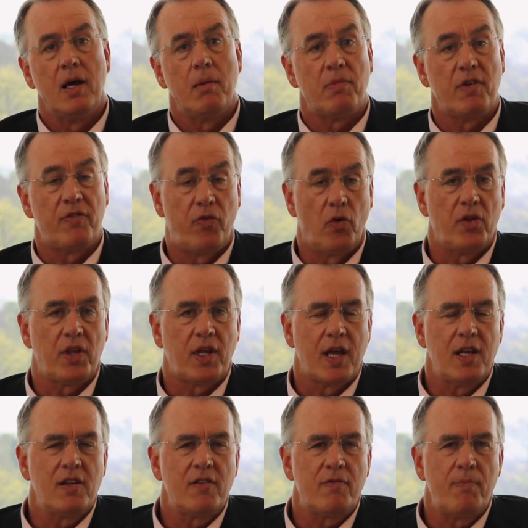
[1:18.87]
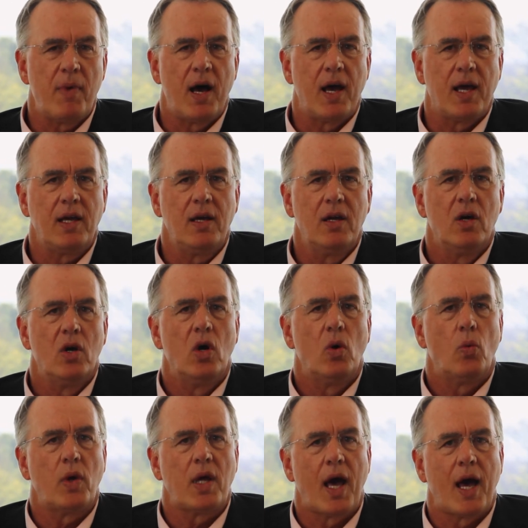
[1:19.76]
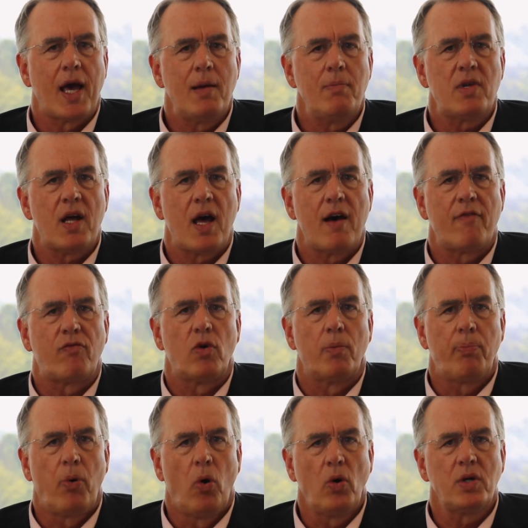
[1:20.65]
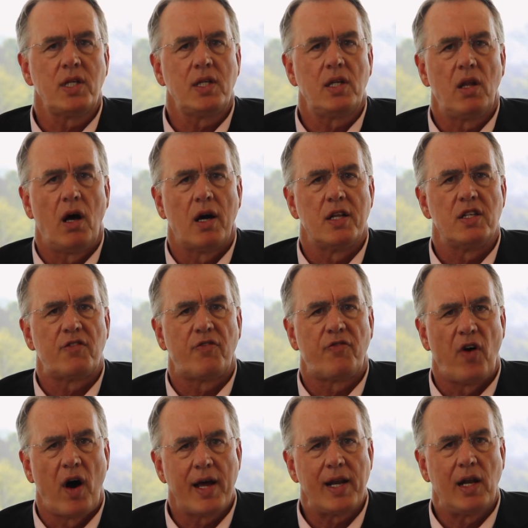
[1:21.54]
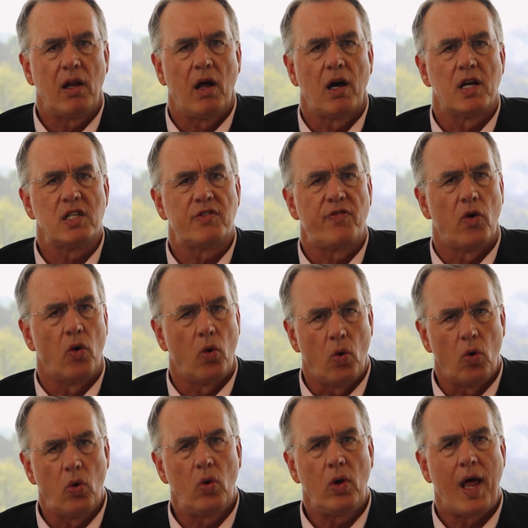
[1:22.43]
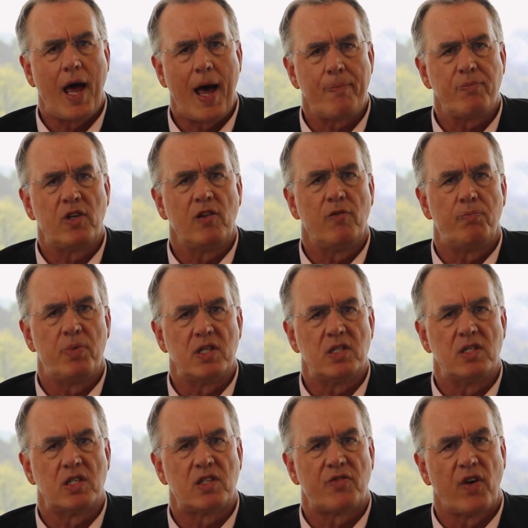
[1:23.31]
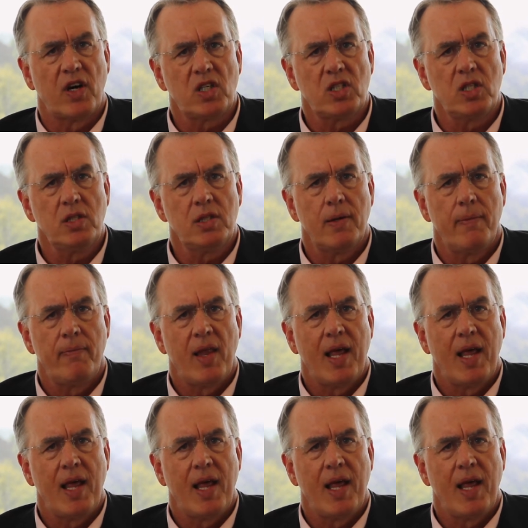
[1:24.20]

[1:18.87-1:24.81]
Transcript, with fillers: Before the end of May, we aim to have reporting lines finalised for all Aptiv business functions,